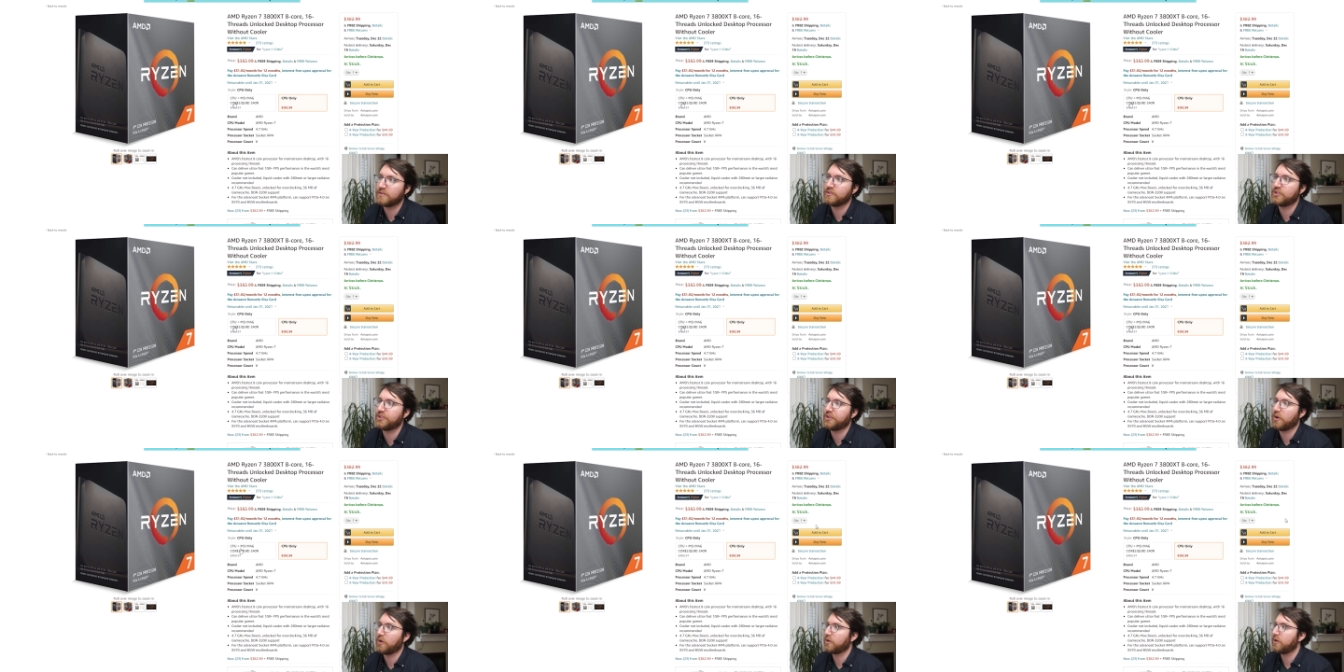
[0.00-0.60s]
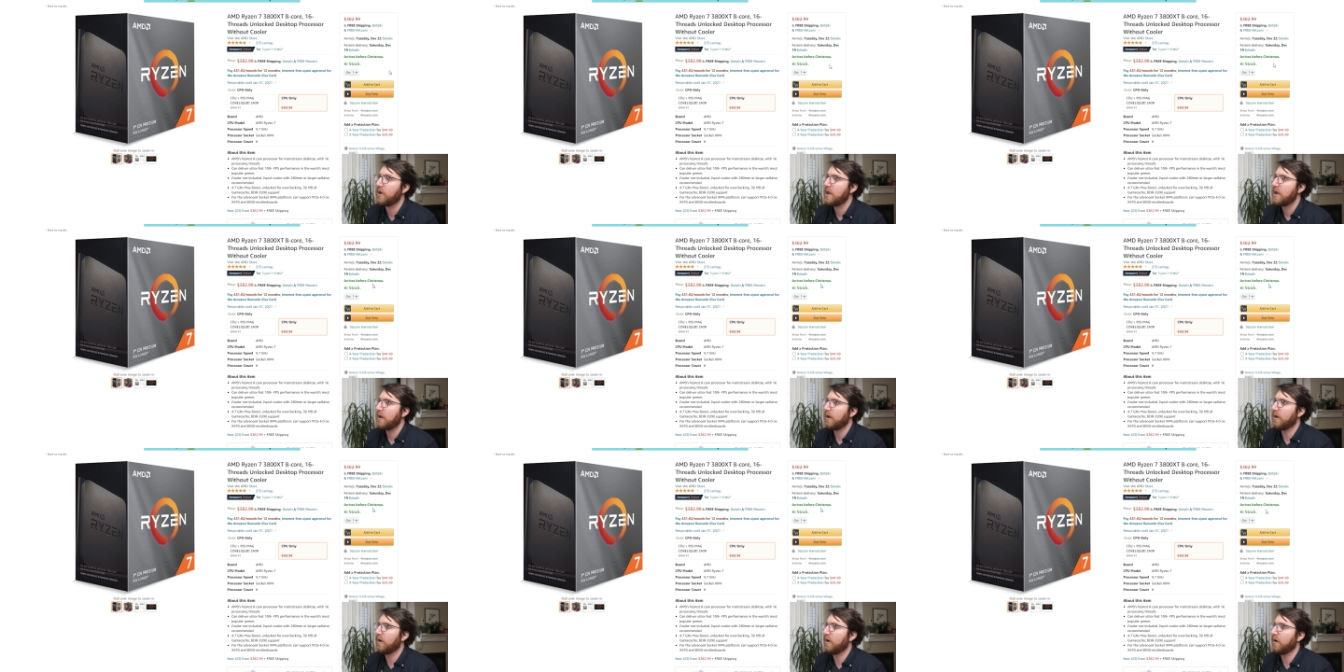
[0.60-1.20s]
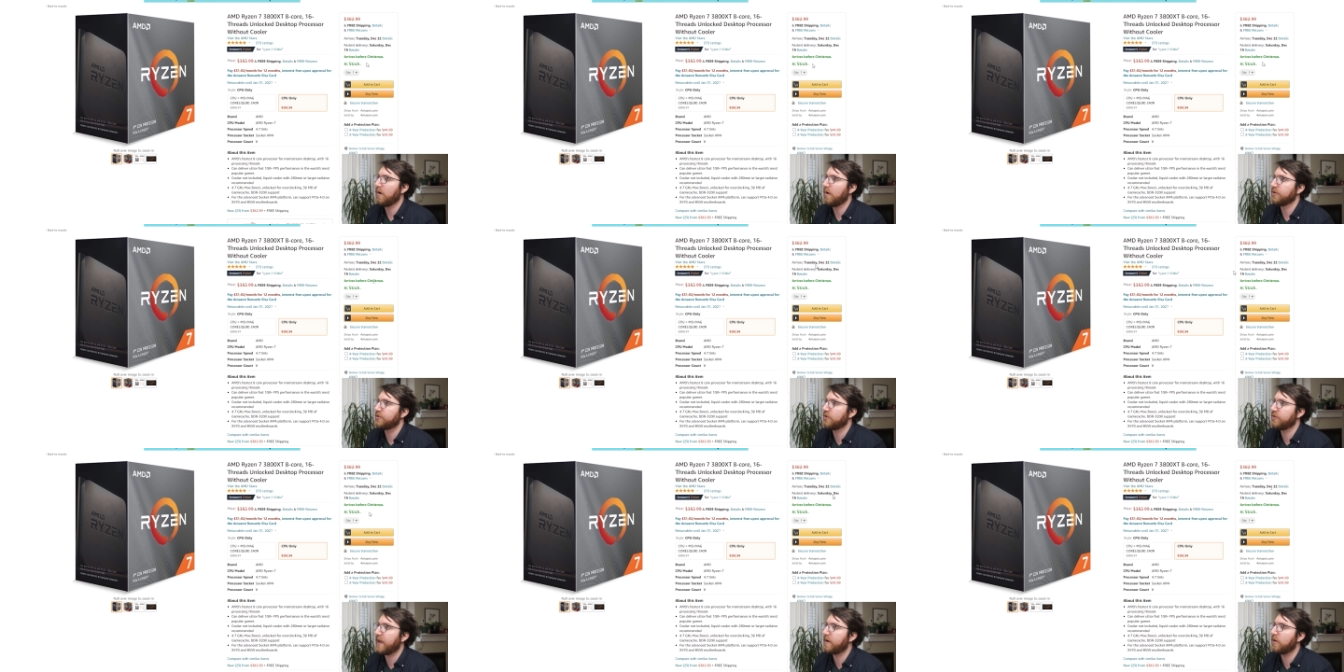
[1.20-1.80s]
in stock, uh,
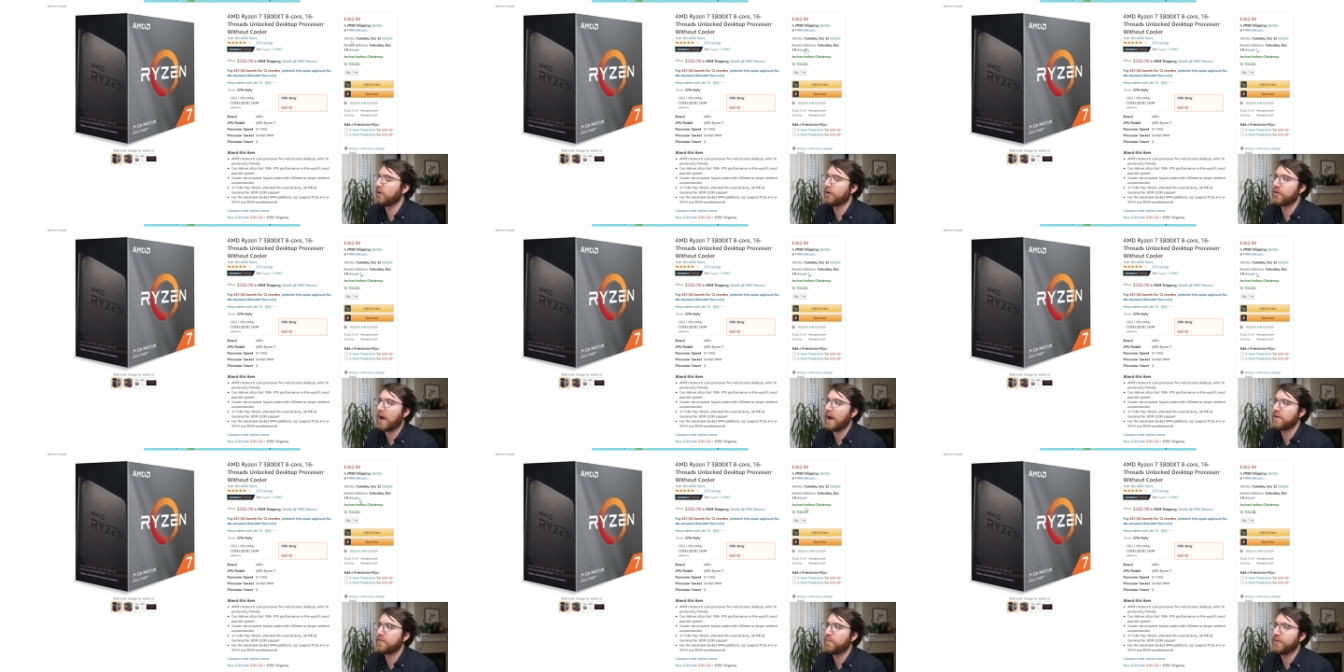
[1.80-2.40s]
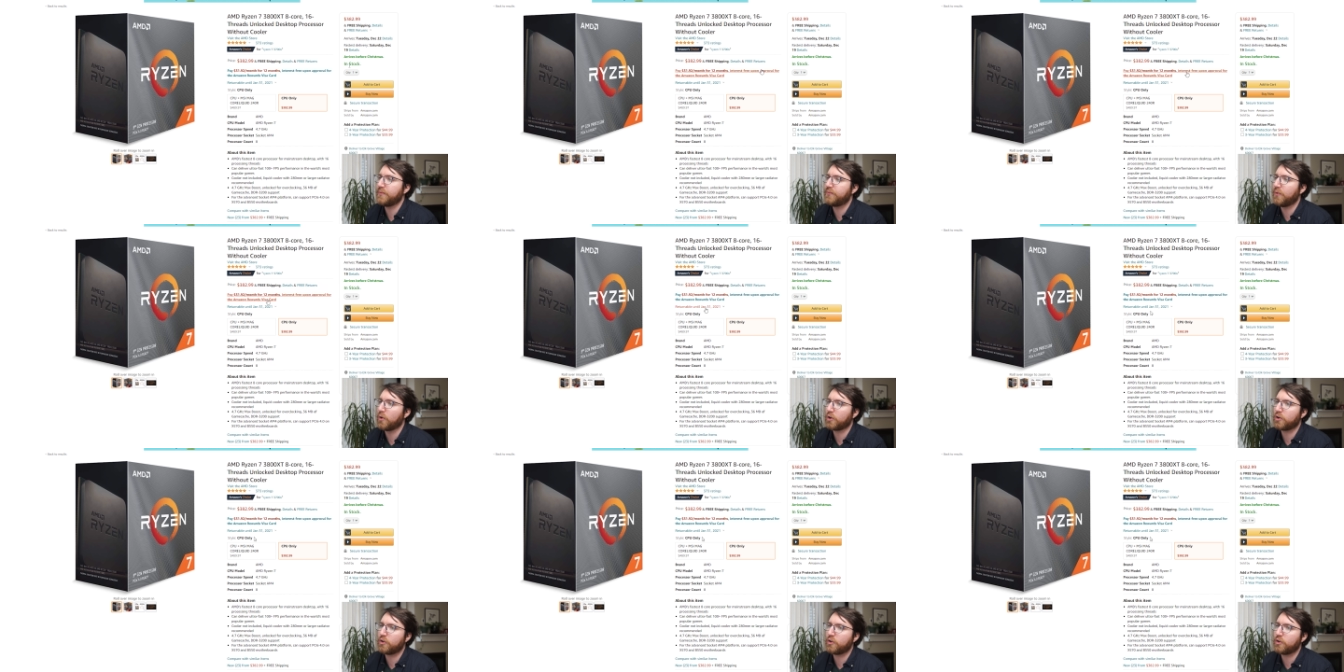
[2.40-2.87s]
so that'll arrive before